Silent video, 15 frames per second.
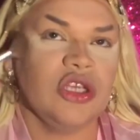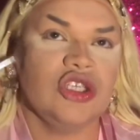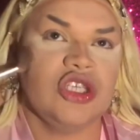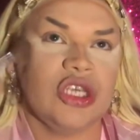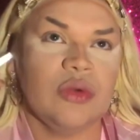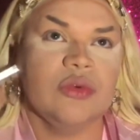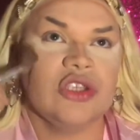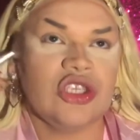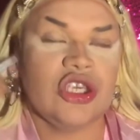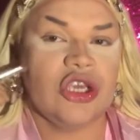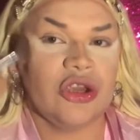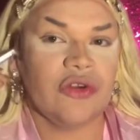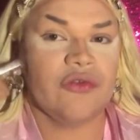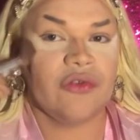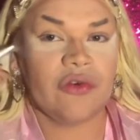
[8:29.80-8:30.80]
he was
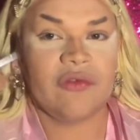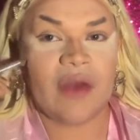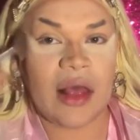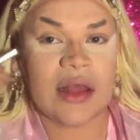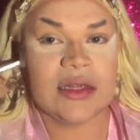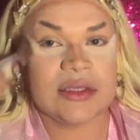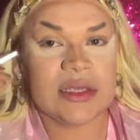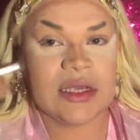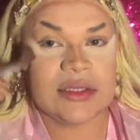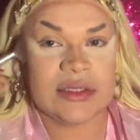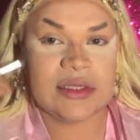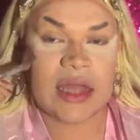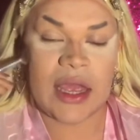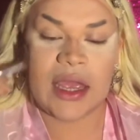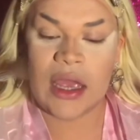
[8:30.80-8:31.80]
here for Valentine's
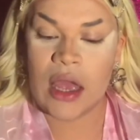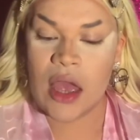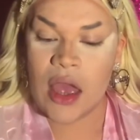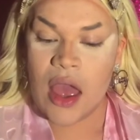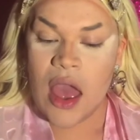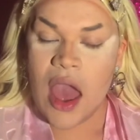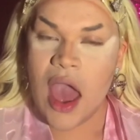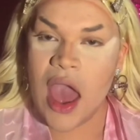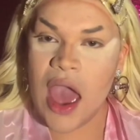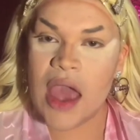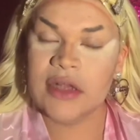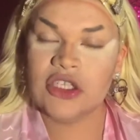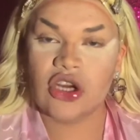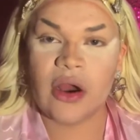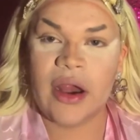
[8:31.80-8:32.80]
Day
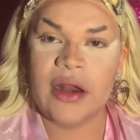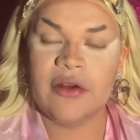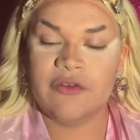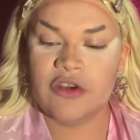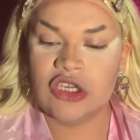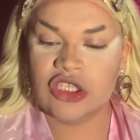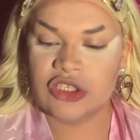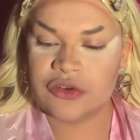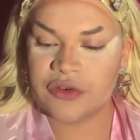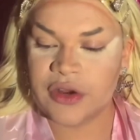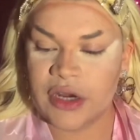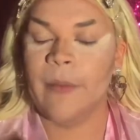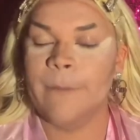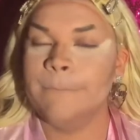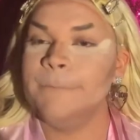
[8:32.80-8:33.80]
and our
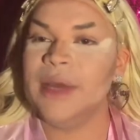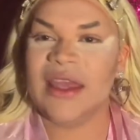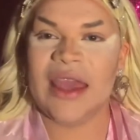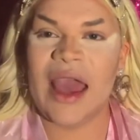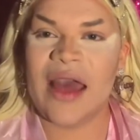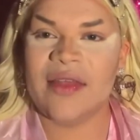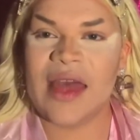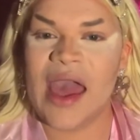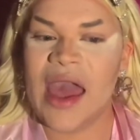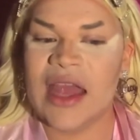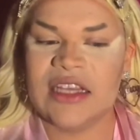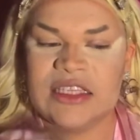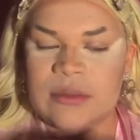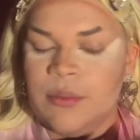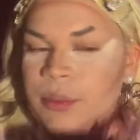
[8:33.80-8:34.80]
anniversary. But yeah, that
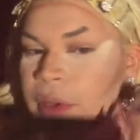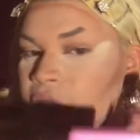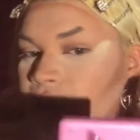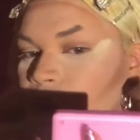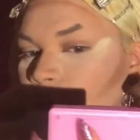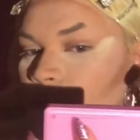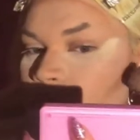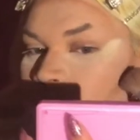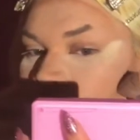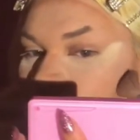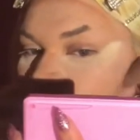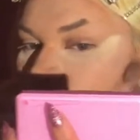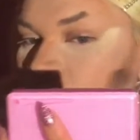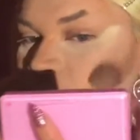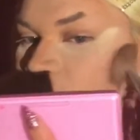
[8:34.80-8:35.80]
has been one of
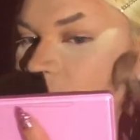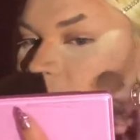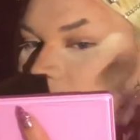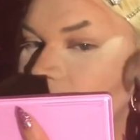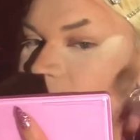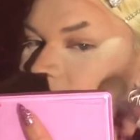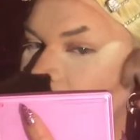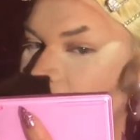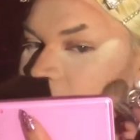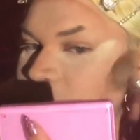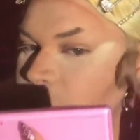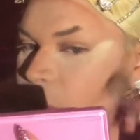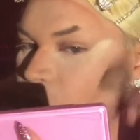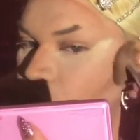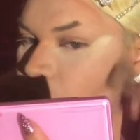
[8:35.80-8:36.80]
the things that has
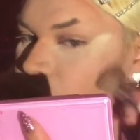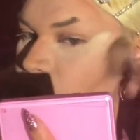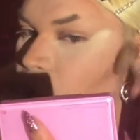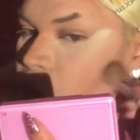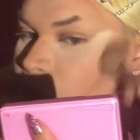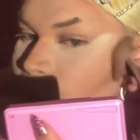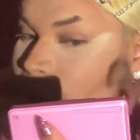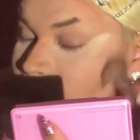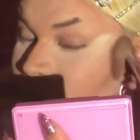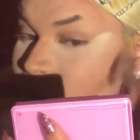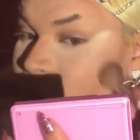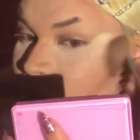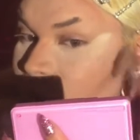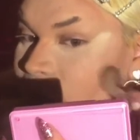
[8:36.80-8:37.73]
been going on in my life